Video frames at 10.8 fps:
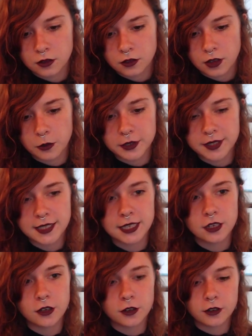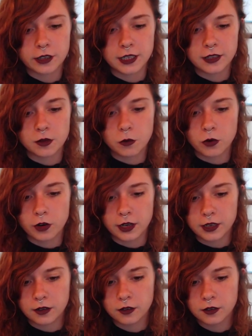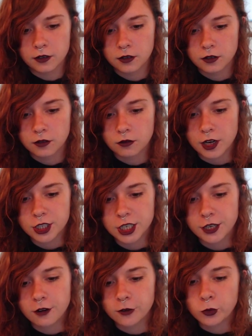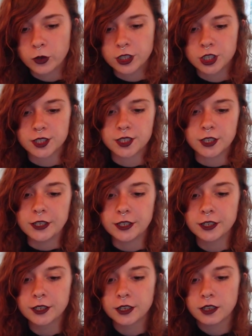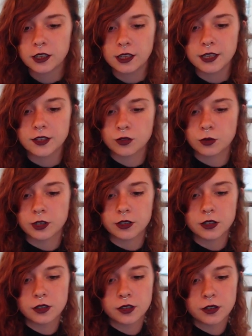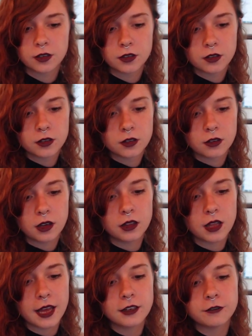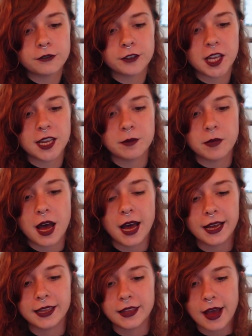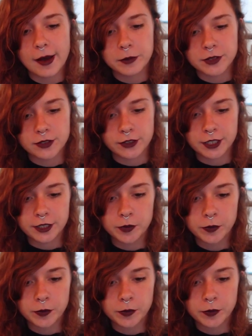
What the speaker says: It was seen early in the morning, rushing over Winchester, eastward, a line of flame high in the atmosphere.